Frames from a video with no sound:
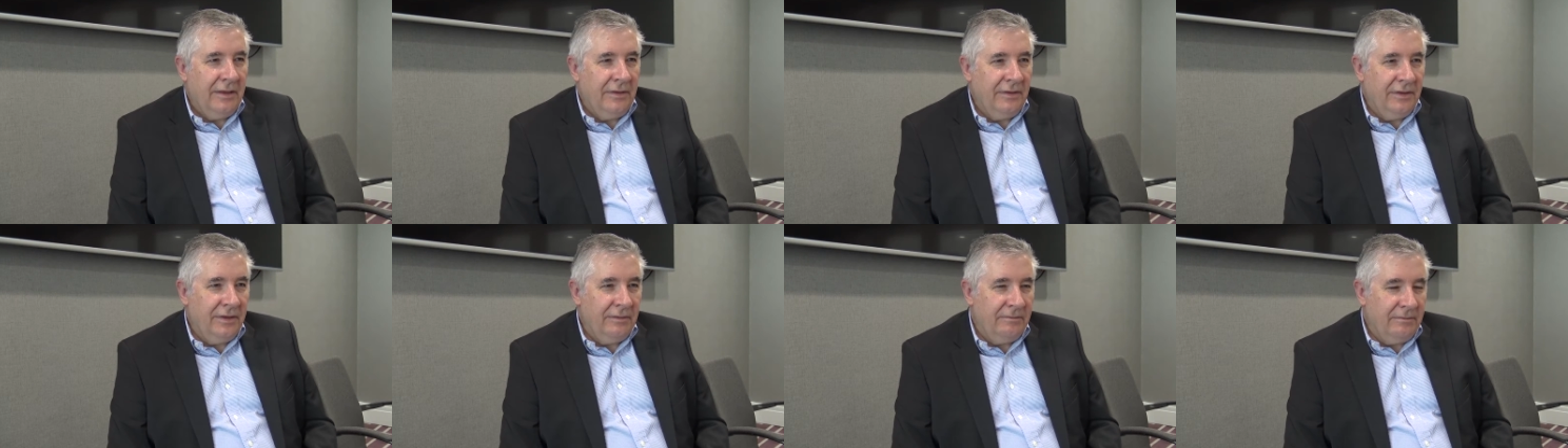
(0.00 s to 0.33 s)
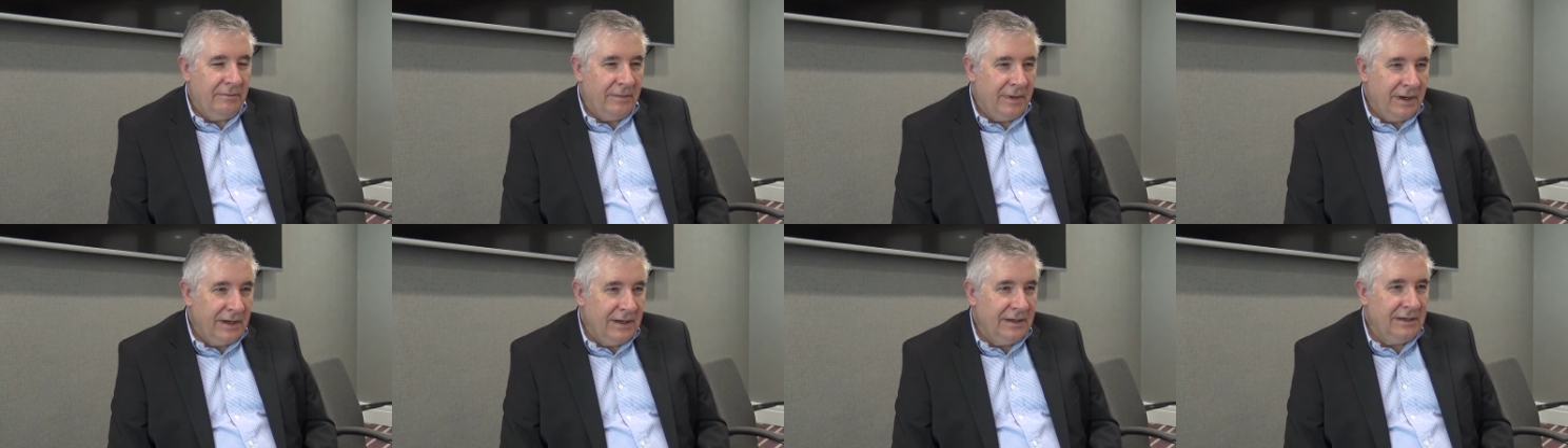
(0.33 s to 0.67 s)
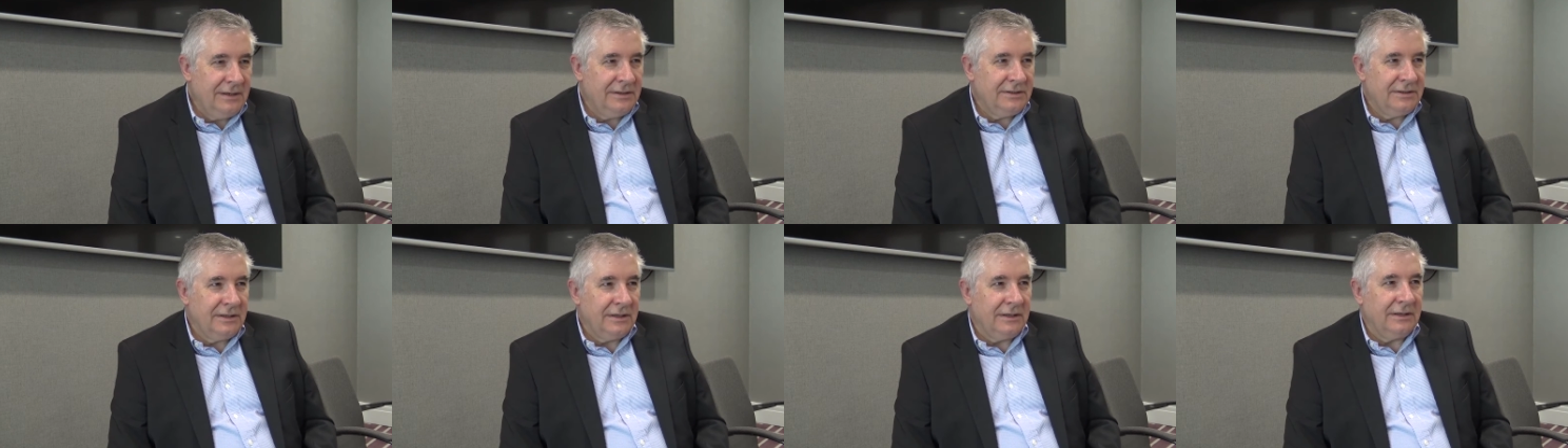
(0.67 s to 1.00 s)
The
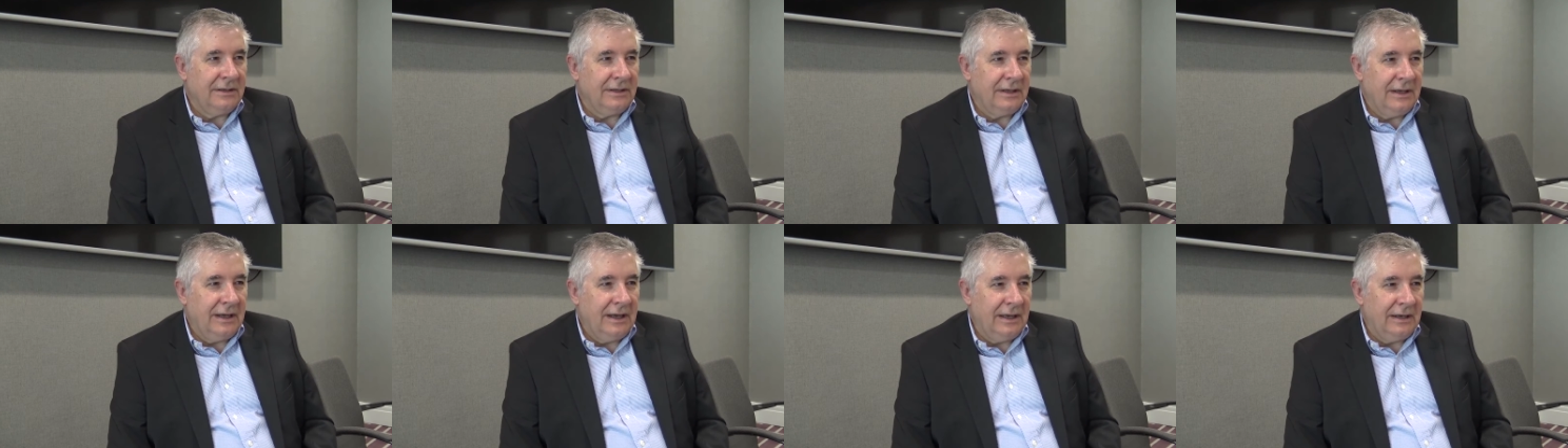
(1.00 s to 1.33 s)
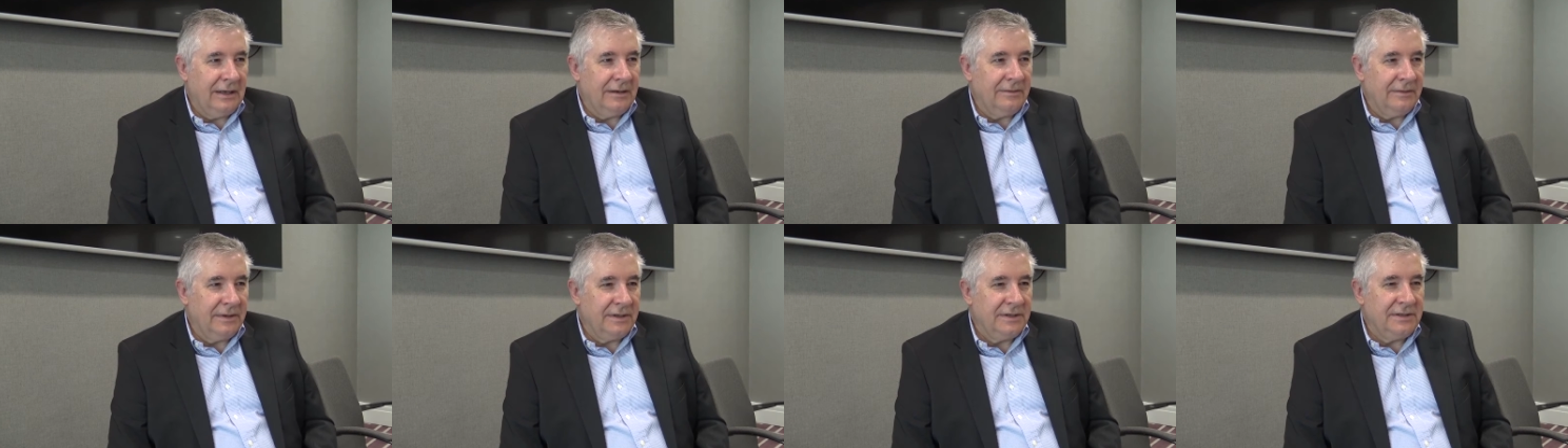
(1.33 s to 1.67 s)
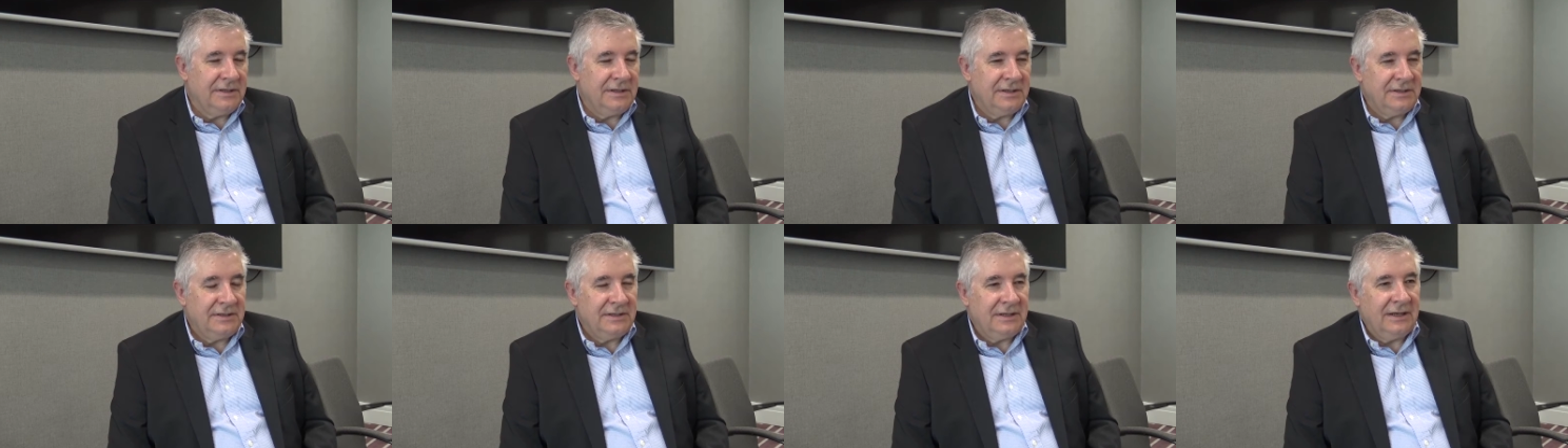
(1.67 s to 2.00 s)
major
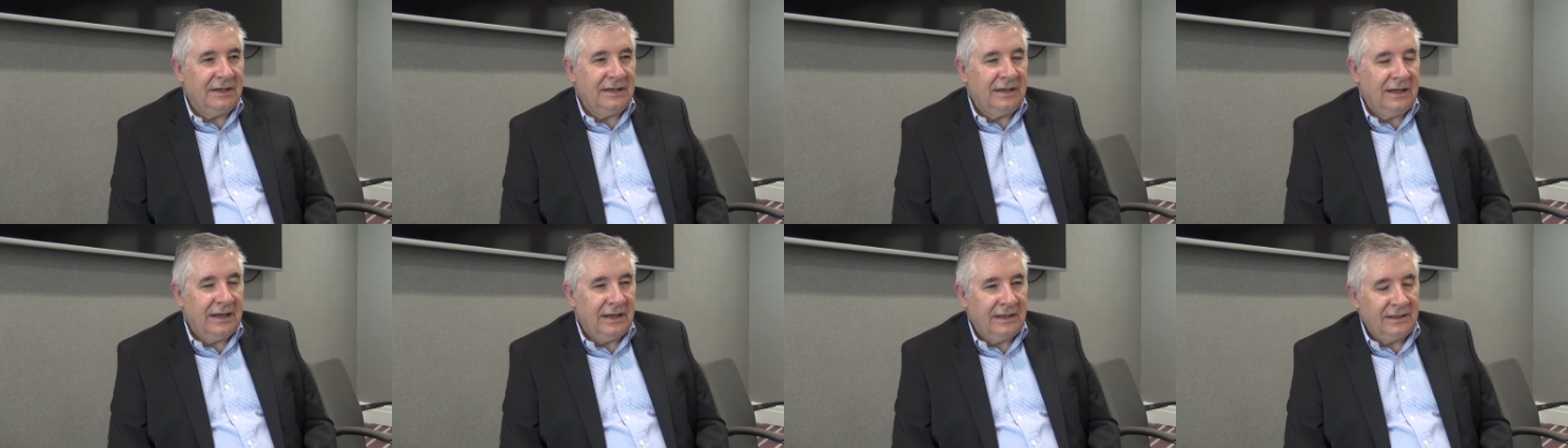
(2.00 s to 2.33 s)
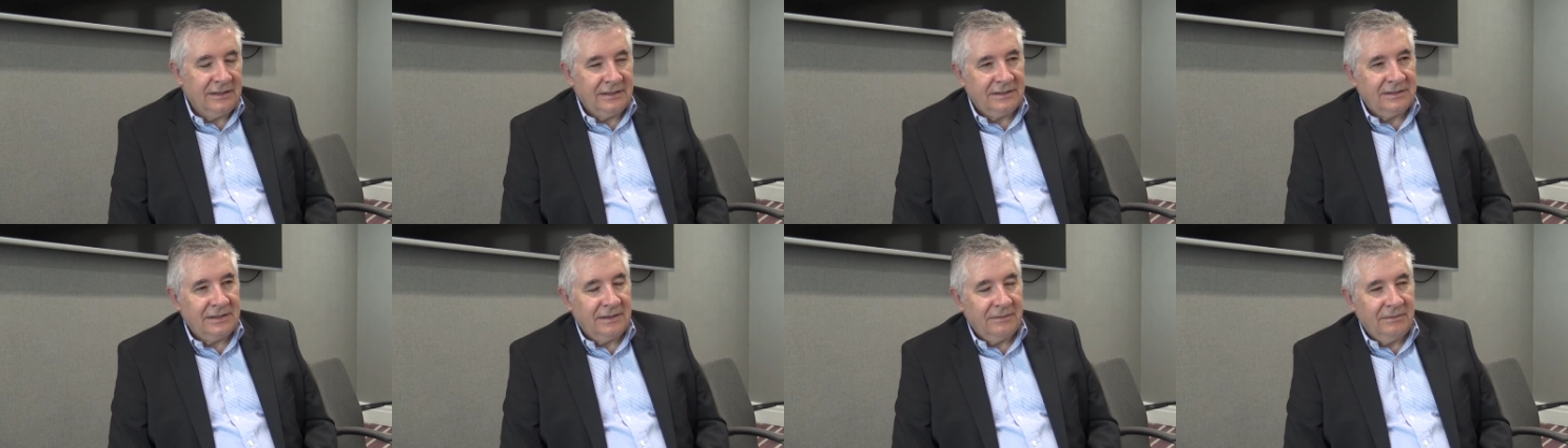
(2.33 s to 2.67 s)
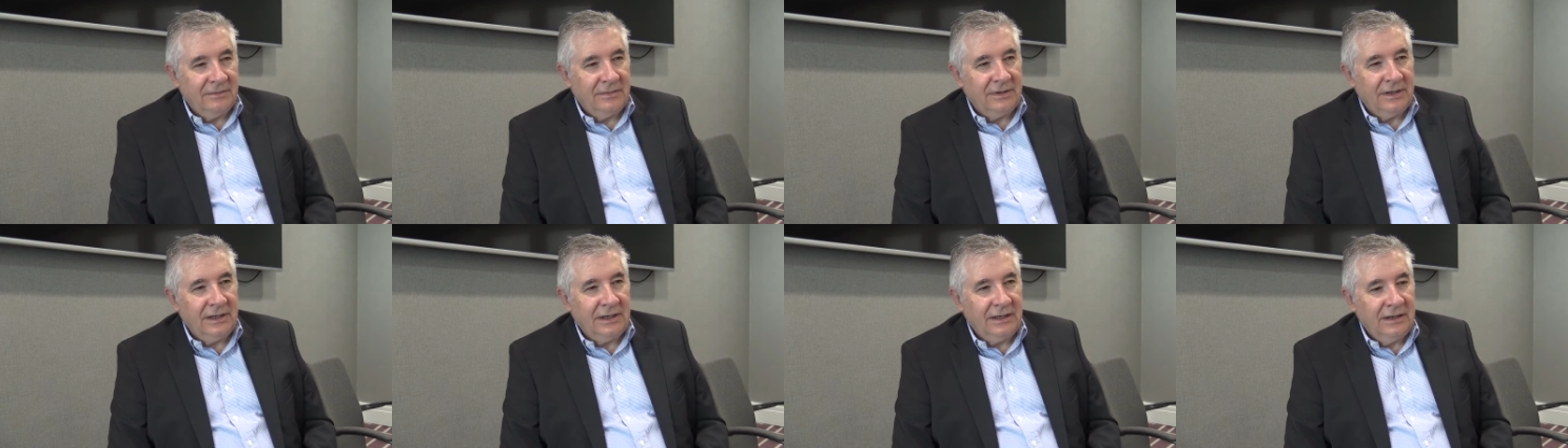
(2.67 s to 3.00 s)
element is to get
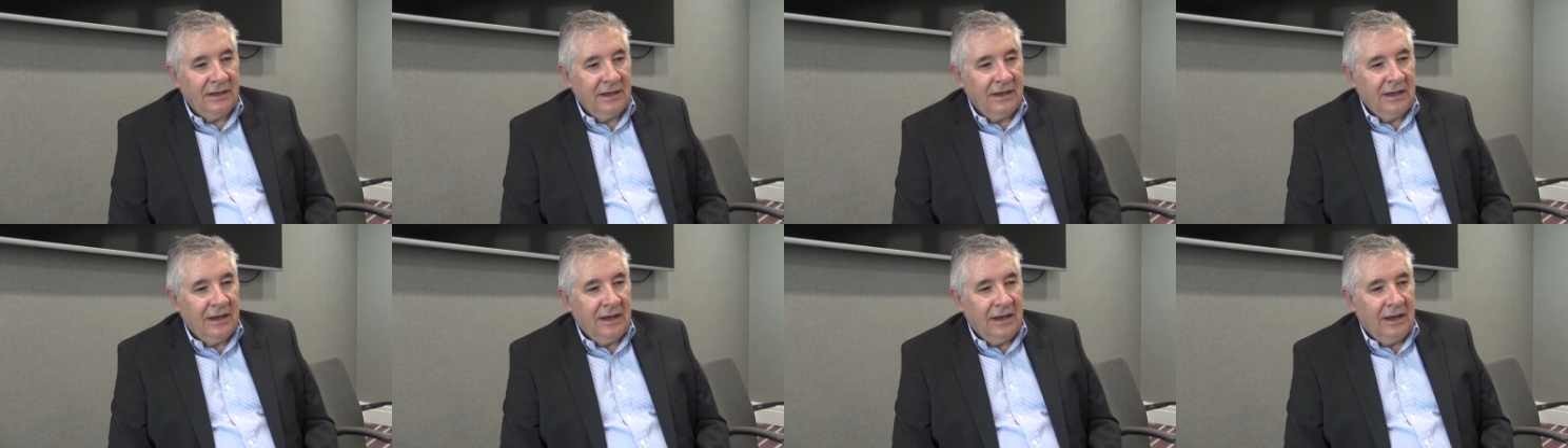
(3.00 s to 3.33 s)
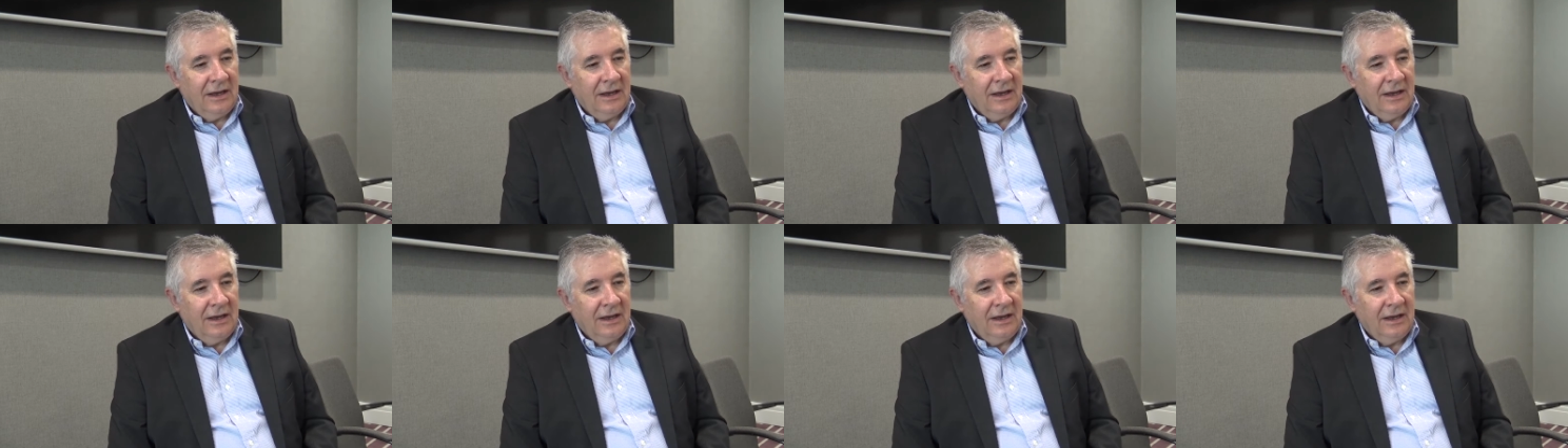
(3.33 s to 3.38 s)
somebody